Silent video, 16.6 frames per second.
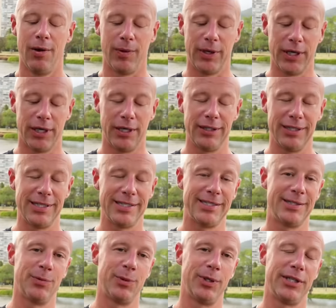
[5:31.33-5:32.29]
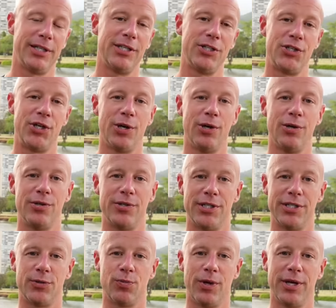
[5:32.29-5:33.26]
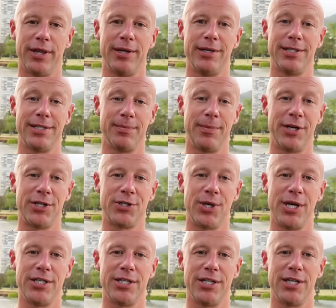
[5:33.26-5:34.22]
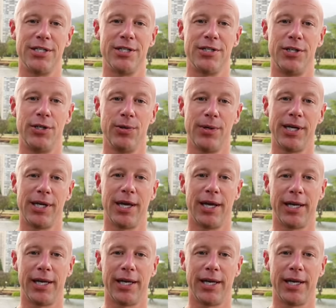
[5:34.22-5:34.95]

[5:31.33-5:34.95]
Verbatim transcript: Regardless, what this shows is what this administration is doing.